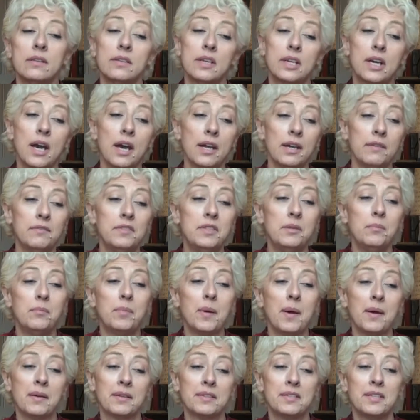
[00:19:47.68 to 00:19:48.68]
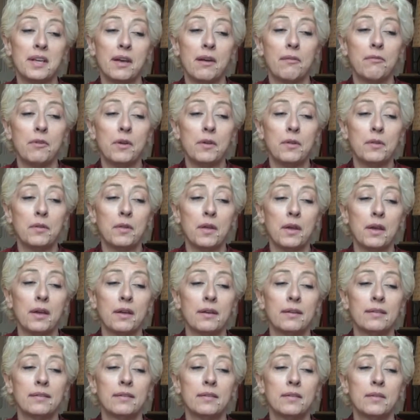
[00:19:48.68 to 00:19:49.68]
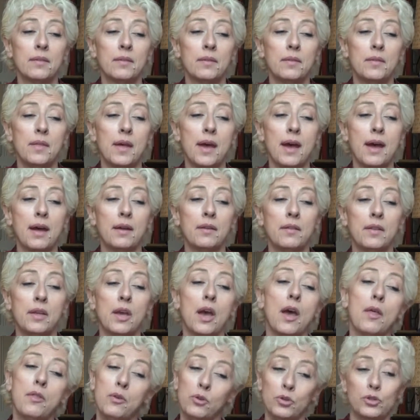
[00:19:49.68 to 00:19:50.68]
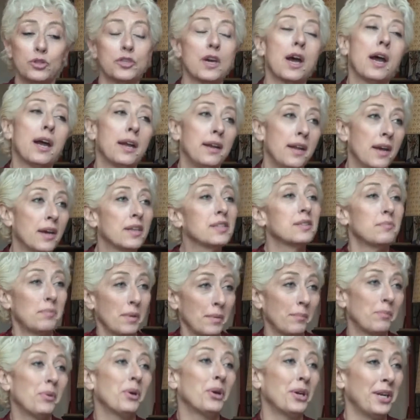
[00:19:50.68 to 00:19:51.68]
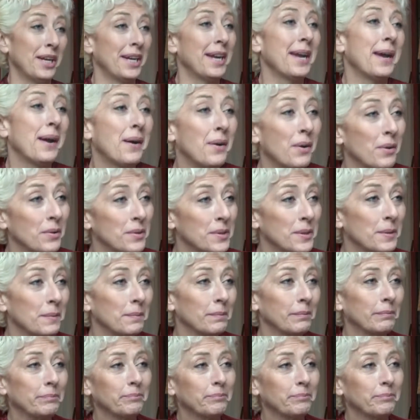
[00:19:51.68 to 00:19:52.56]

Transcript: They kind of debunked everything that the other side has been putting out.